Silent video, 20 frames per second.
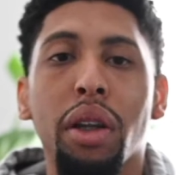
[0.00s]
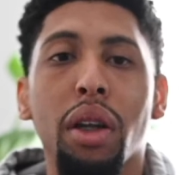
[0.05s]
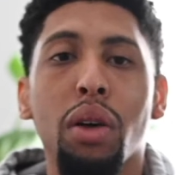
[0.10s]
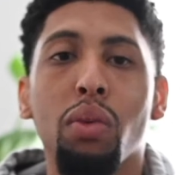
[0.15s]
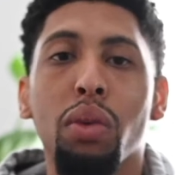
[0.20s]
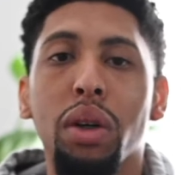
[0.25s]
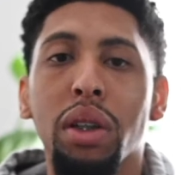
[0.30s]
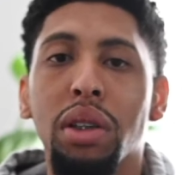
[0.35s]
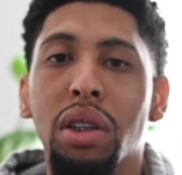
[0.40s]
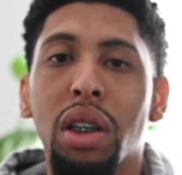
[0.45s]

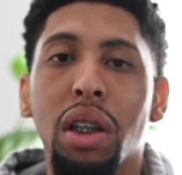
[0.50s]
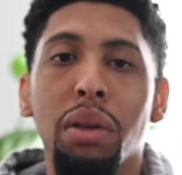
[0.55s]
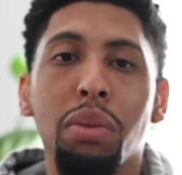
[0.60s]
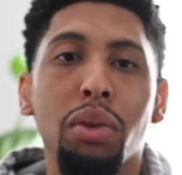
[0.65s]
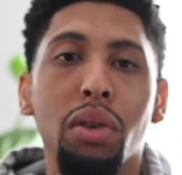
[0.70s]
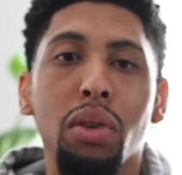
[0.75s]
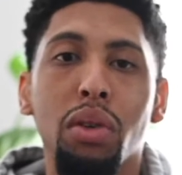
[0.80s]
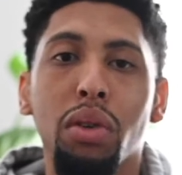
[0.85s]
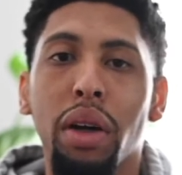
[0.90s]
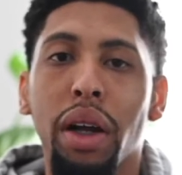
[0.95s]
than what
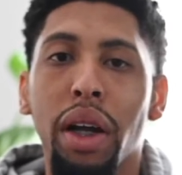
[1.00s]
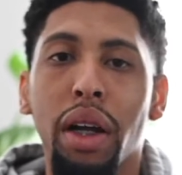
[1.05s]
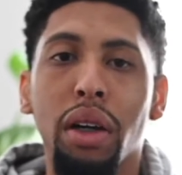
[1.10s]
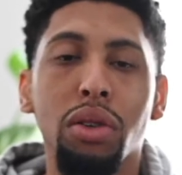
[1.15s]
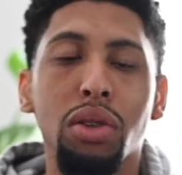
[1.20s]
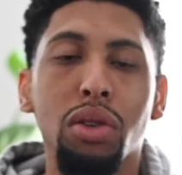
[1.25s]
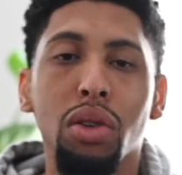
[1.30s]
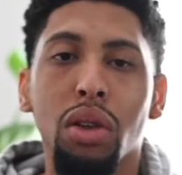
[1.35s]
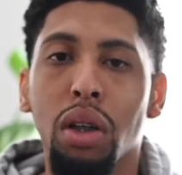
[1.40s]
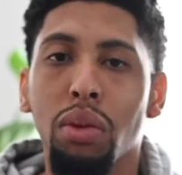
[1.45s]
typical Air
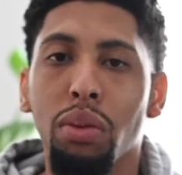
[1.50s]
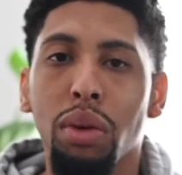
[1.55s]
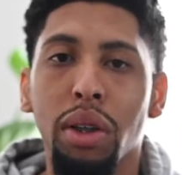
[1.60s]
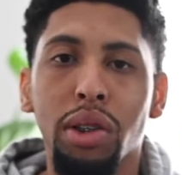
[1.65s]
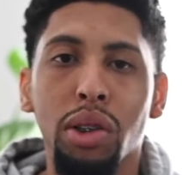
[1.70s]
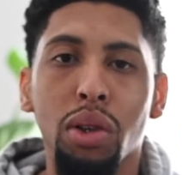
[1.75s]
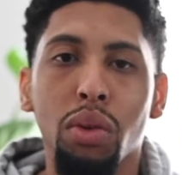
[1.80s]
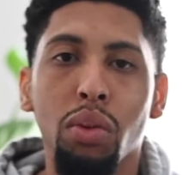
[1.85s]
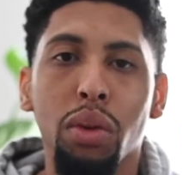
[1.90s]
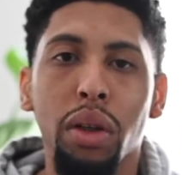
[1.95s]
Jordan
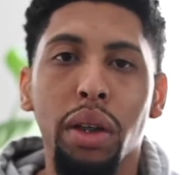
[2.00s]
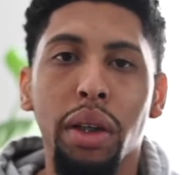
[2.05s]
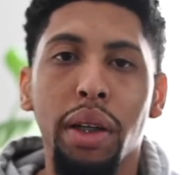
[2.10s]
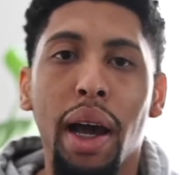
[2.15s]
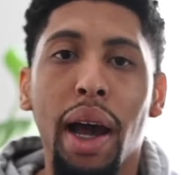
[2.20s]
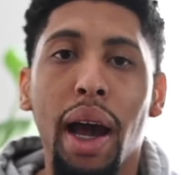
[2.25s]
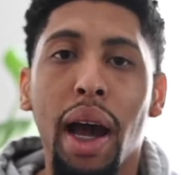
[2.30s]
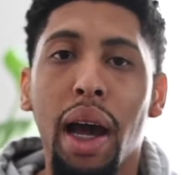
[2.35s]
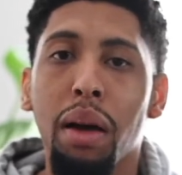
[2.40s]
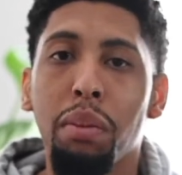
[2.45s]
Retro 1
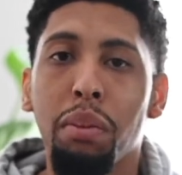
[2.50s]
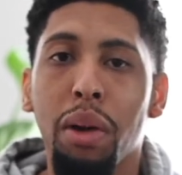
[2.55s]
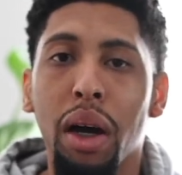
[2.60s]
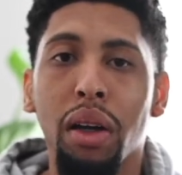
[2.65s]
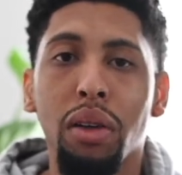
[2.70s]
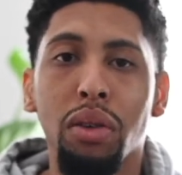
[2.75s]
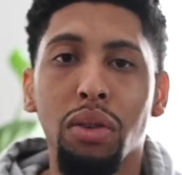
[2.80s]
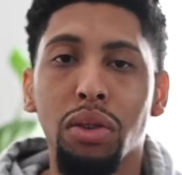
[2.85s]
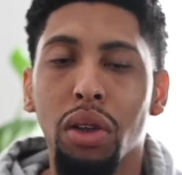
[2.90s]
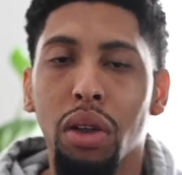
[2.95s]
High
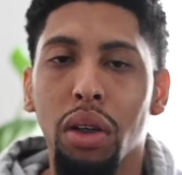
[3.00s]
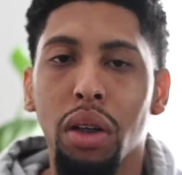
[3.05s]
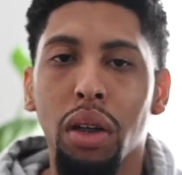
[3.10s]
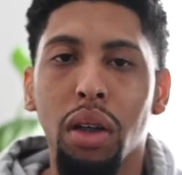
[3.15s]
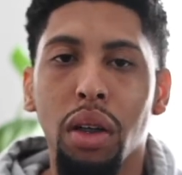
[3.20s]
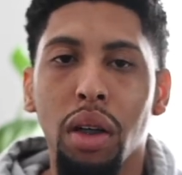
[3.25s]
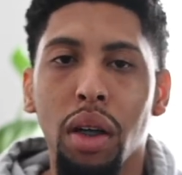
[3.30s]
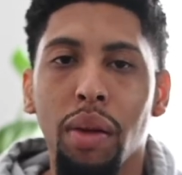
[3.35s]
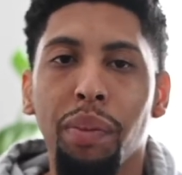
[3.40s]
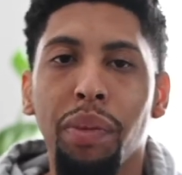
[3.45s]
models are.
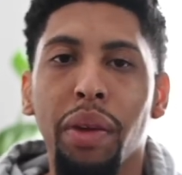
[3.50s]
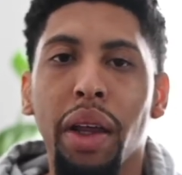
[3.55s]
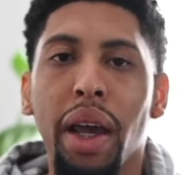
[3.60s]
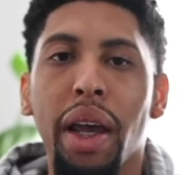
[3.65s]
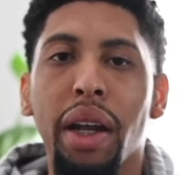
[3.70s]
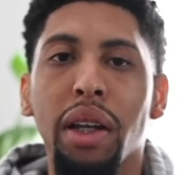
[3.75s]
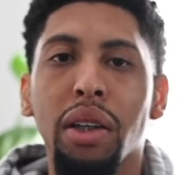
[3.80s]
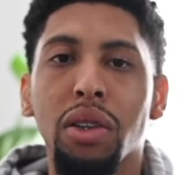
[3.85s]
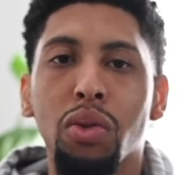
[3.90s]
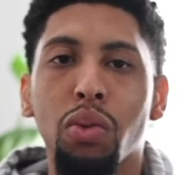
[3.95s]

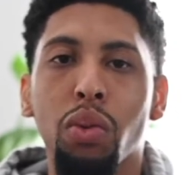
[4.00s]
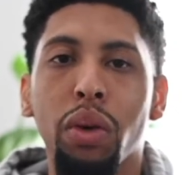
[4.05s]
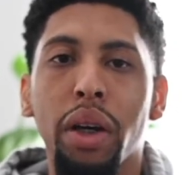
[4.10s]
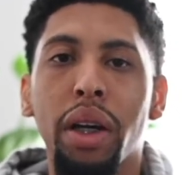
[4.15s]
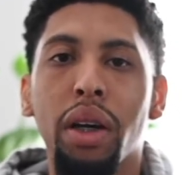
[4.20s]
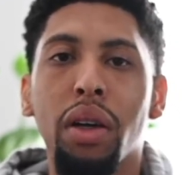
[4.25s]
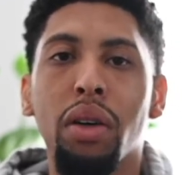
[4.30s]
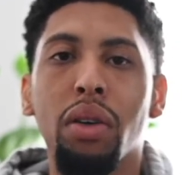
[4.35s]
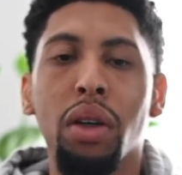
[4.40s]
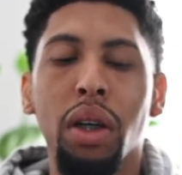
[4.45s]
And as
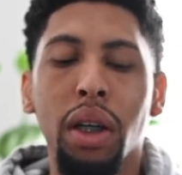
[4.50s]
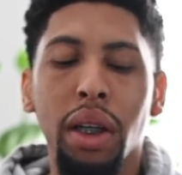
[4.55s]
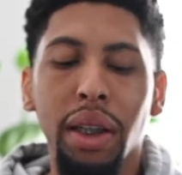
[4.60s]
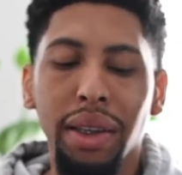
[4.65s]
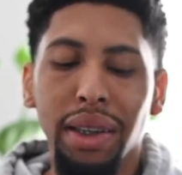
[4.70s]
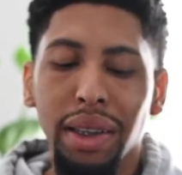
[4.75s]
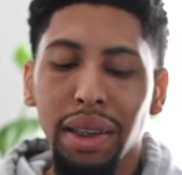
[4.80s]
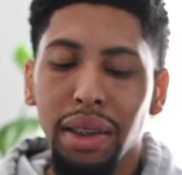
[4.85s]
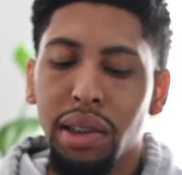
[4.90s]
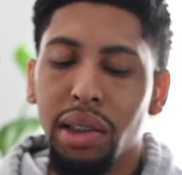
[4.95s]
well,
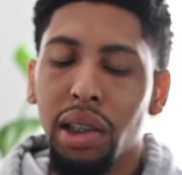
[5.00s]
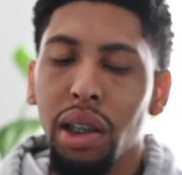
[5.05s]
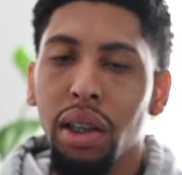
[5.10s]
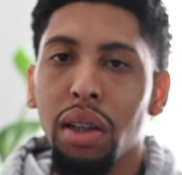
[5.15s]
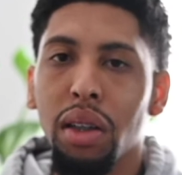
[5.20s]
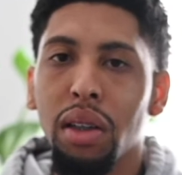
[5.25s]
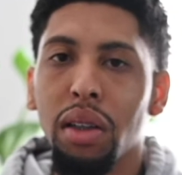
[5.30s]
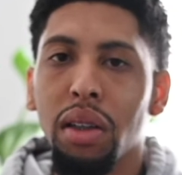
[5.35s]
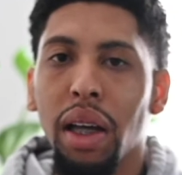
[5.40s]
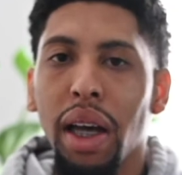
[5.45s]
the
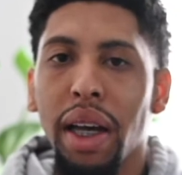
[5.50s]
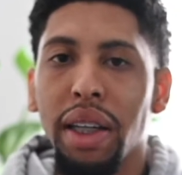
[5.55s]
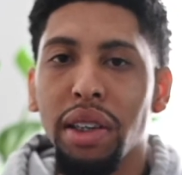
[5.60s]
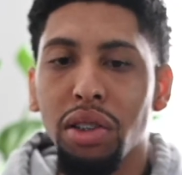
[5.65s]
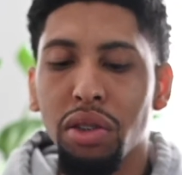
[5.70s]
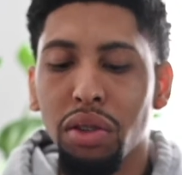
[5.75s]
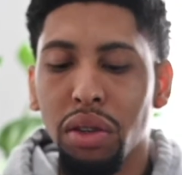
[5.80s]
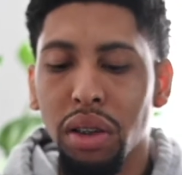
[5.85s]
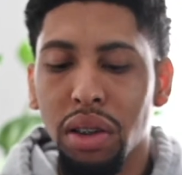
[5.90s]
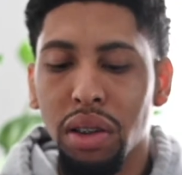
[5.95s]
tongue,
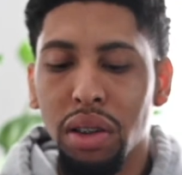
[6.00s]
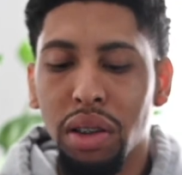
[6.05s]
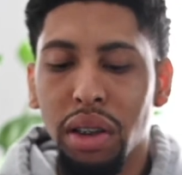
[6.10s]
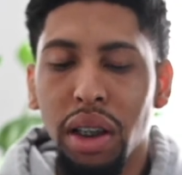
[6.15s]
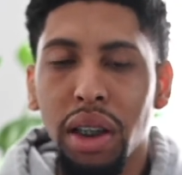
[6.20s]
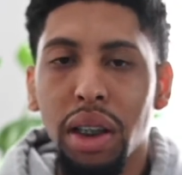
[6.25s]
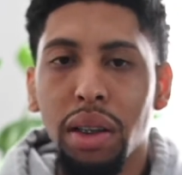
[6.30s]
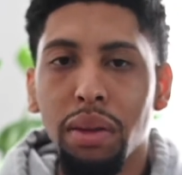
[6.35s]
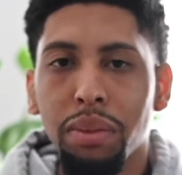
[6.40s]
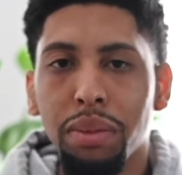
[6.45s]
as you can
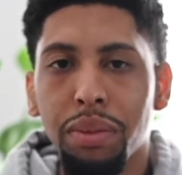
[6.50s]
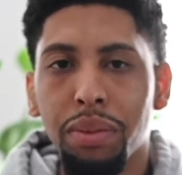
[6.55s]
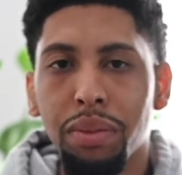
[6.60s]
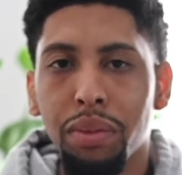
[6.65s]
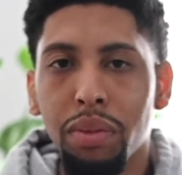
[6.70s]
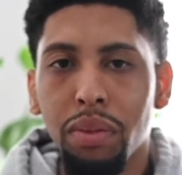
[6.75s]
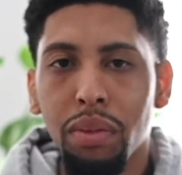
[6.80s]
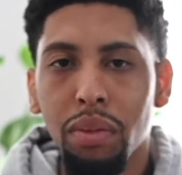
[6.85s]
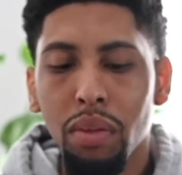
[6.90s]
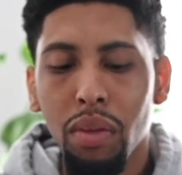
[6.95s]
see,
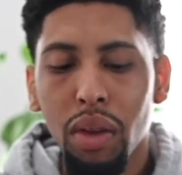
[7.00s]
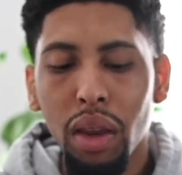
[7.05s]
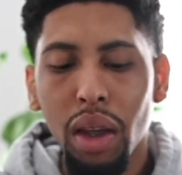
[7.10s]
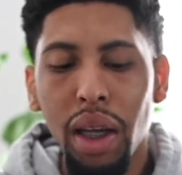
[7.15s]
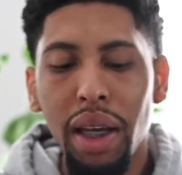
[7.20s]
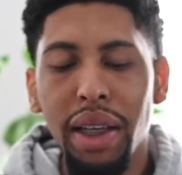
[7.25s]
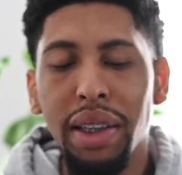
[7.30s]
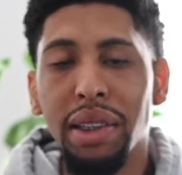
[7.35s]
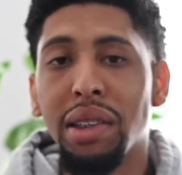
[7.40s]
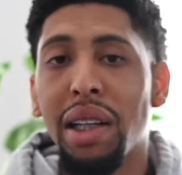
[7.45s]

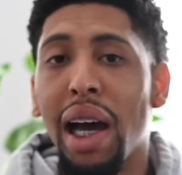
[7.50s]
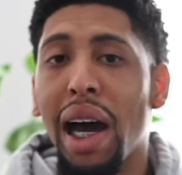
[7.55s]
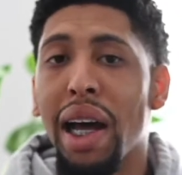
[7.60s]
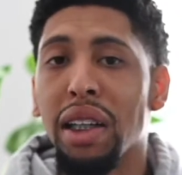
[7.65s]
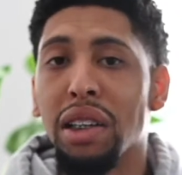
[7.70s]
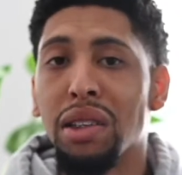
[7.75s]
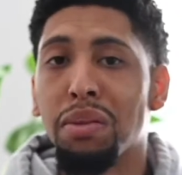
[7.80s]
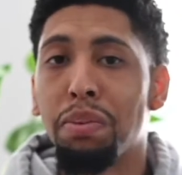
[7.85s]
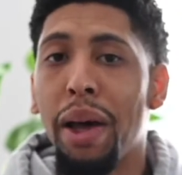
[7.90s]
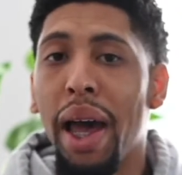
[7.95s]
is not
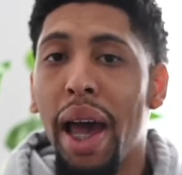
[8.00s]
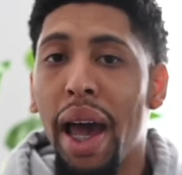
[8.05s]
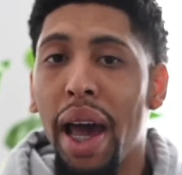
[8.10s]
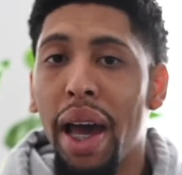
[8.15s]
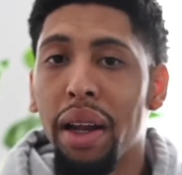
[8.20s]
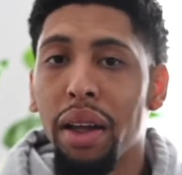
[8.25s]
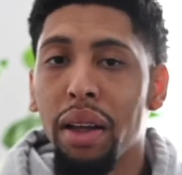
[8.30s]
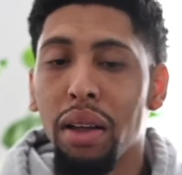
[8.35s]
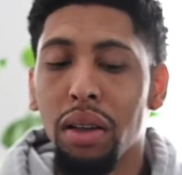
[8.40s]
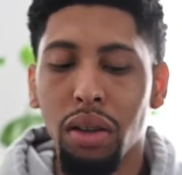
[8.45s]
as
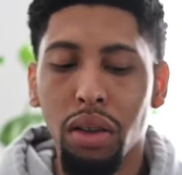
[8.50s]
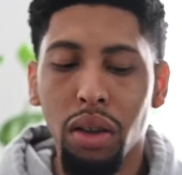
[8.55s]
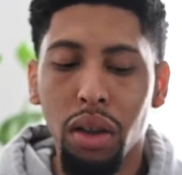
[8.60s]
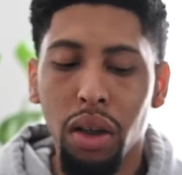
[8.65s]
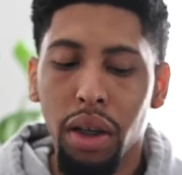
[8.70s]
padded.